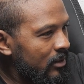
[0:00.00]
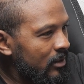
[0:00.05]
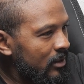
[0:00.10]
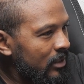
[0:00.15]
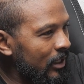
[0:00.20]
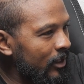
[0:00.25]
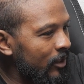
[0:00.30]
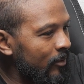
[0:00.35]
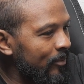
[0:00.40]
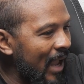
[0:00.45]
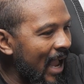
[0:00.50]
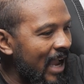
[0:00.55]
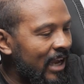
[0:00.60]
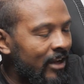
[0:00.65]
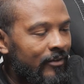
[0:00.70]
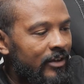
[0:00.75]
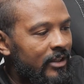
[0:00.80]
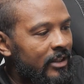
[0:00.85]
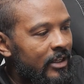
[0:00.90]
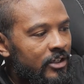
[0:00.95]
Now the back
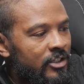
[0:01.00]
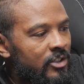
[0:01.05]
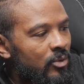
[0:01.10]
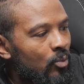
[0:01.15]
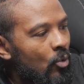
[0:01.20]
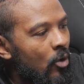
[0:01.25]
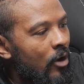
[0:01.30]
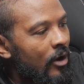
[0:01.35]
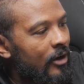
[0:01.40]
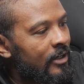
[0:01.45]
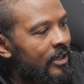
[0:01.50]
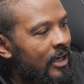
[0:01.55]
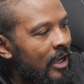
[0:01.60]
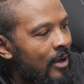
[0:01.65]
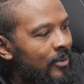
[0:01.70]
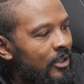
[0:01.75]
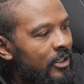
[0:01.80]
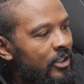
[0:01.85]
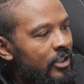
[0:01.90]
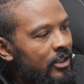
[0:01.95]
of it, there's some water
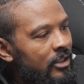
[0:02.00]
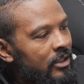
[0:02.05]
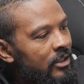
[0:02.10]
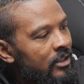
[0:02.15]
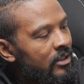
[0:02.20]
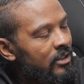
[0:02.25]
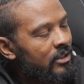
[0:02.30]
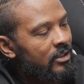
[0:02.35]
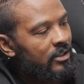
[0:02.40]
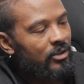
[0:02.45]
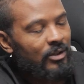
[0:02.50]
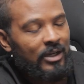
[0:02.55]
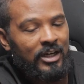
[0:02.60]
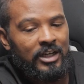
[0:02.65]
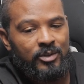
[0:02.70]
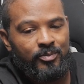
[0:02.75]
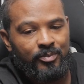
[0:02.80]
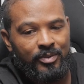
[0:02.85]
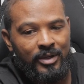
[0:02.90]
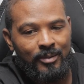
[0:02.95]
damage. You
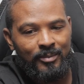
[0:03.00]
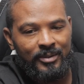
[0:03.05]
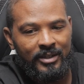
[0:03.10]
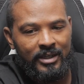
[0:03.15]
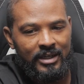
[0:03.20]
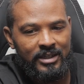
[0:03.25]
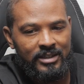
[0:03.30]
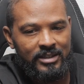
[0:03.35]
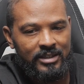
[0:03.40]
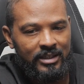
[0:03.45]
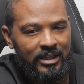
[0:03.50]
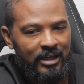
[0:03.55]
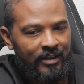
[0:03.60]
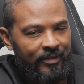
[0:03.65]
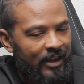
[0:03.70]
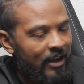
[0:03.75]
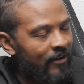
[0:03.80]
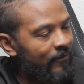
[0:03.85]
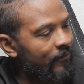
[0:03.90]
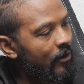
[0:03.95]
guys probably can't see
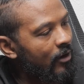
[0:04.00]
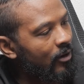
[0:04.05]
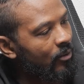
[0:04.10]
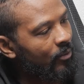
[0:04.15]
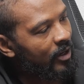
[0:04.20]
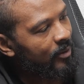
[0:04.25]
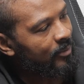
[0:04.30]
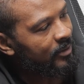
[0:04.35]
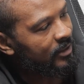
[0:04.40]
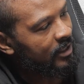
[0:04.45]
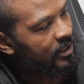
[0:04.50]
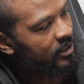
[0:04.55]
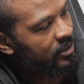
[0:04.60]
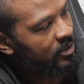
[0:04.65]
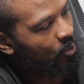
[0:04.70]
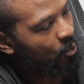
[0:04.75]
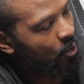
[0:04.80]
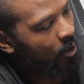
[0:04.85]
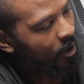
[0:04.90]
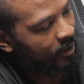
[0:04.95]
that far away, but there's
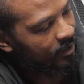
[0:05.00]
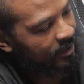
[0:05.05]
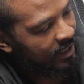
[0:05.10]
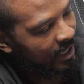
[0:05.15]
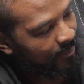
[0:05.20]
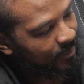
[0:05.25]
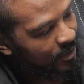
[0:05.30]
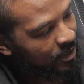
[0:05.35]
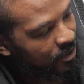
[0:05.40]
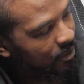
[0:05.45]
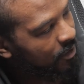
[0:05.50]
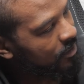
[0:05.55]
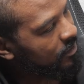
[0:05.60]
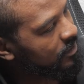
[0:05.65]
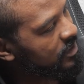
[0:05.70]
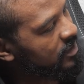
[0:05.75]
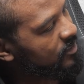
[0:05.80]
some water damage along the